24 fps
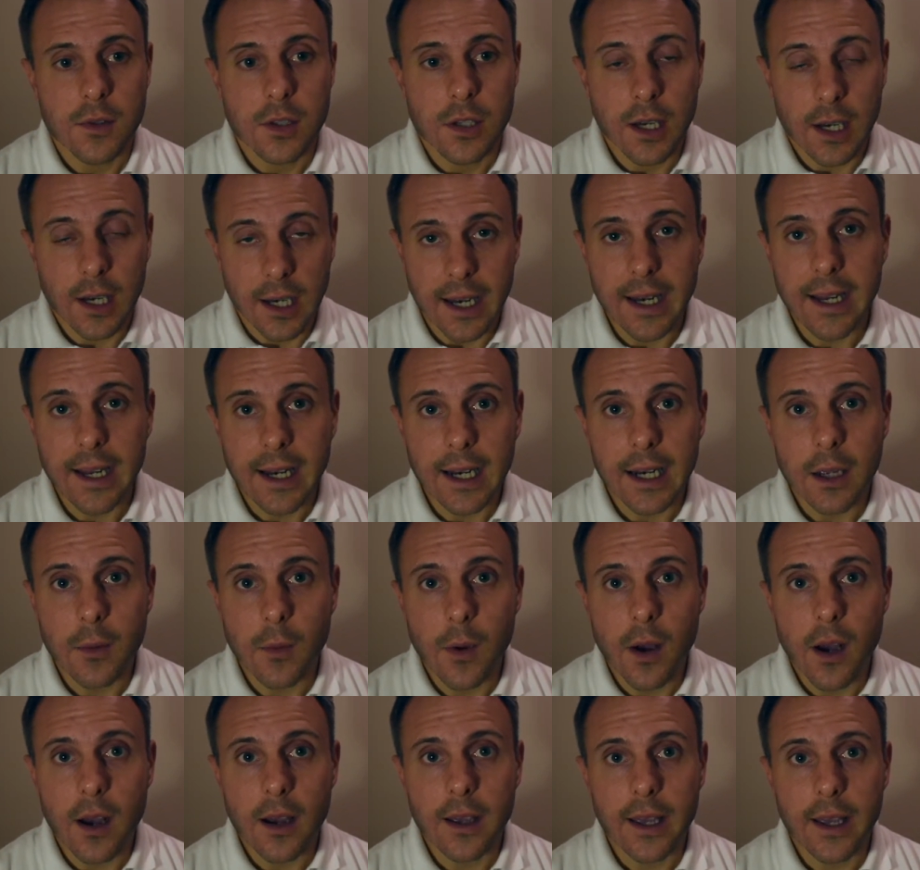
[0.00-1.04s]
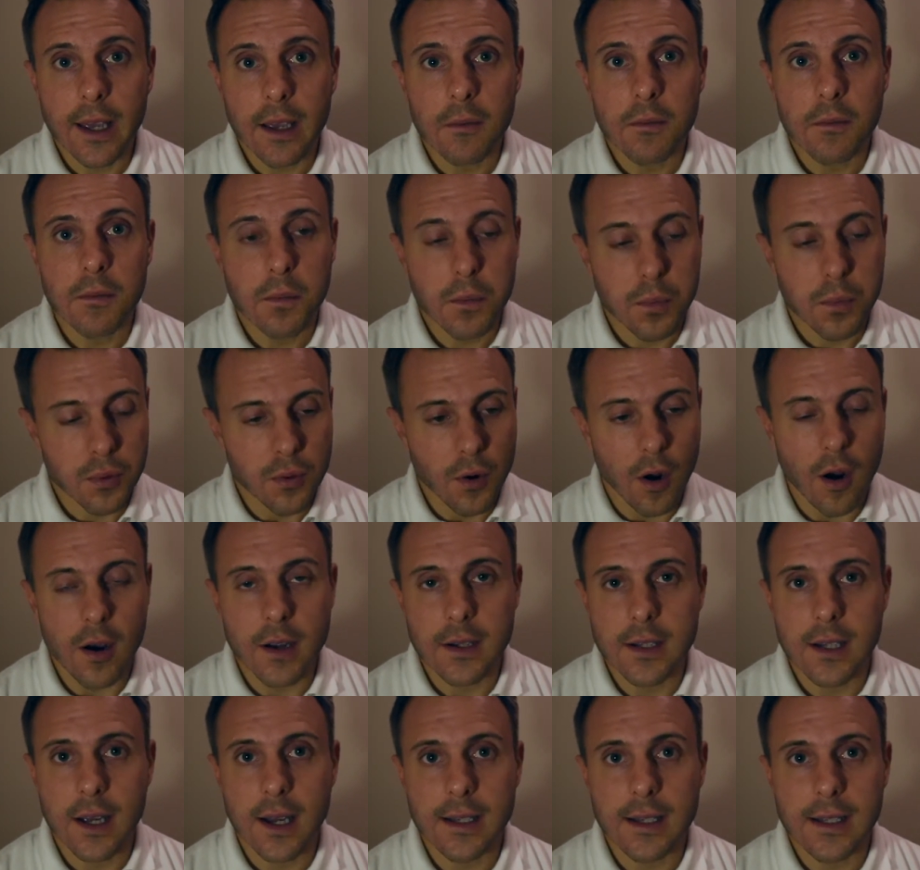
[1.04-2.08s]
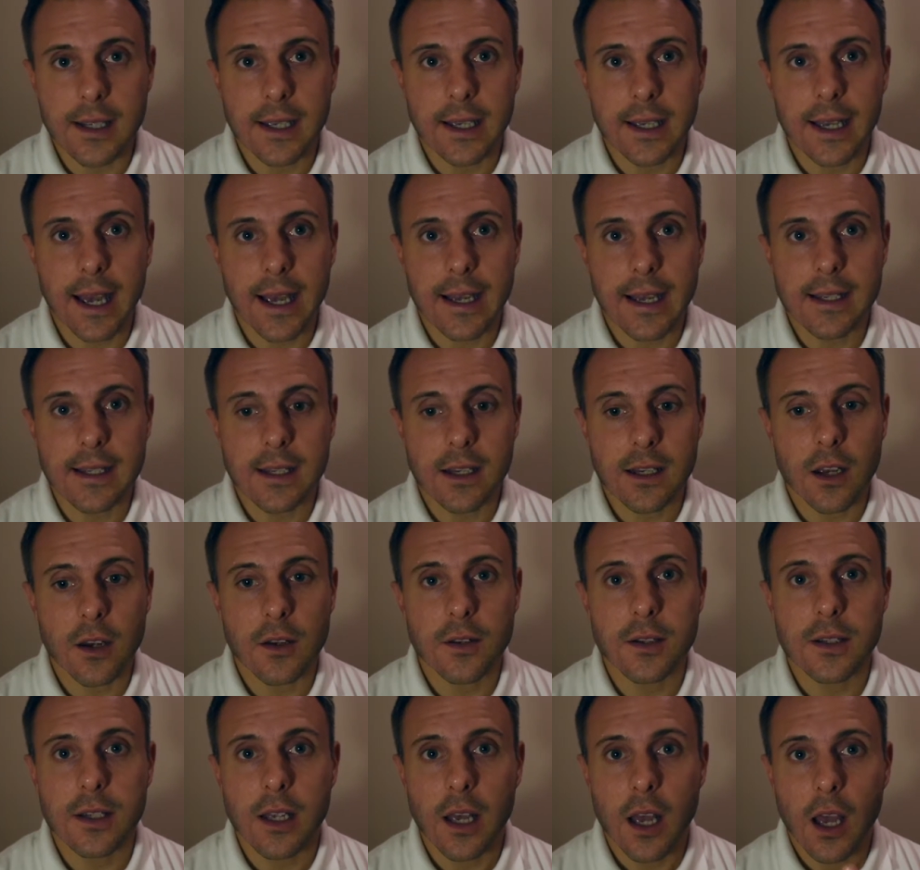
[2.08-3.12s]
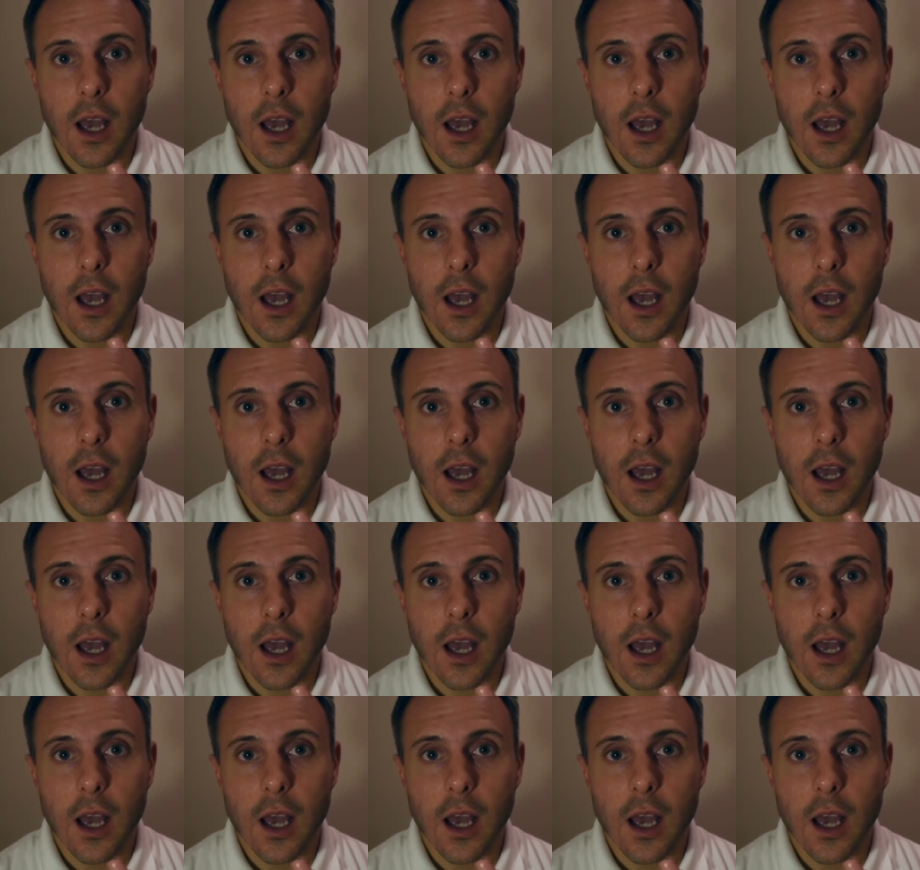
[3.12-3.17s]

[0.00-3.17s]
clinically working, prioritising caseloads,